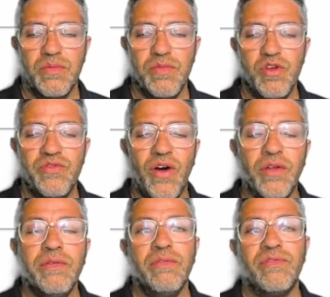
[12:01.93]
move
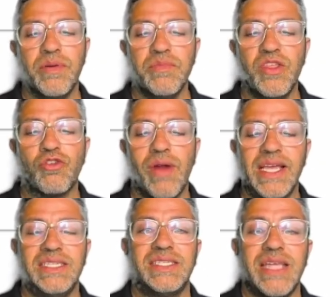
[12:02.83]
on from the
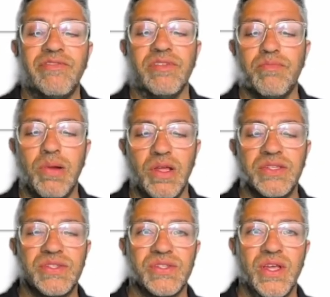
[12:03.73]
grade 7
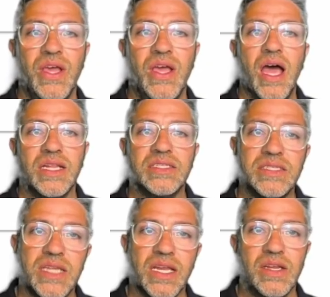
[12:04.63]
plus and
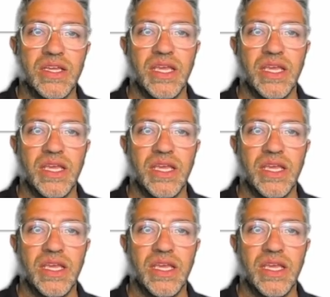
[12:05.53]
instead